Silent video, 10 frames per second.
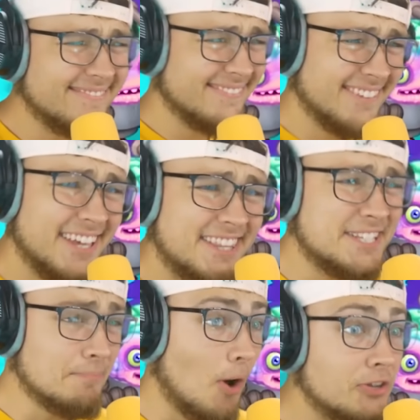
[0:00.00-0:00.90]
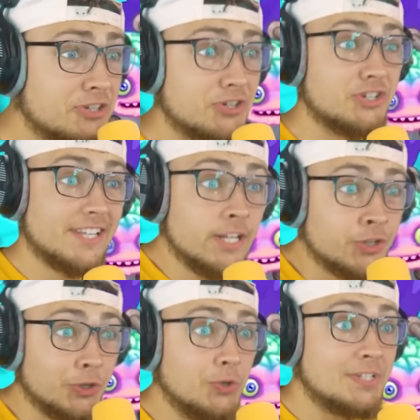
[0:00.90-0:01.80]
And this monster just
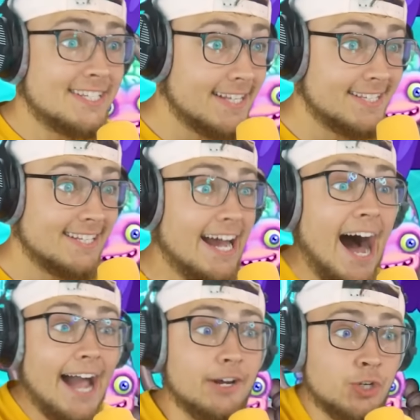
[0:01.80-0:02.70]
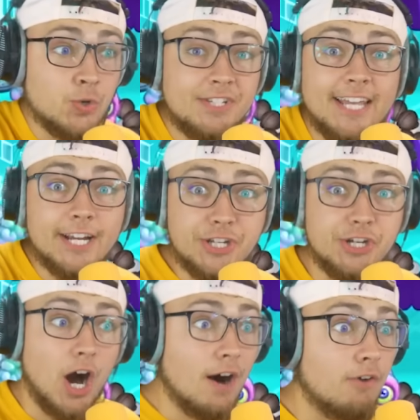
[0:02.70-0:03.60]
introduces this entire new section
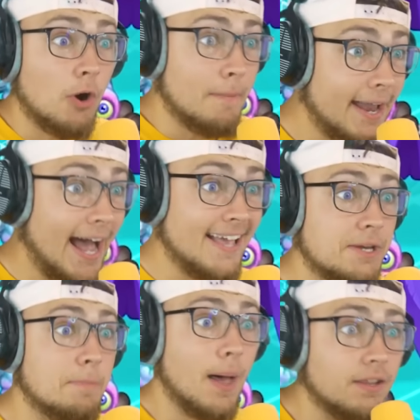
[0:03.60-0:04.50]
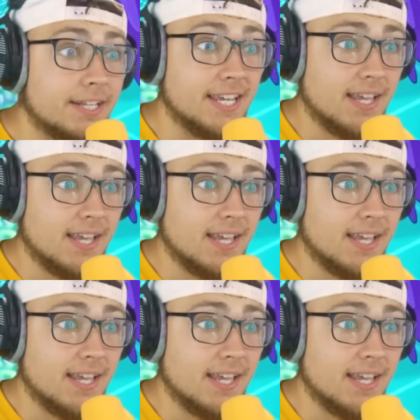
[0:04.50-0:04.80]
of our Mech Islet melody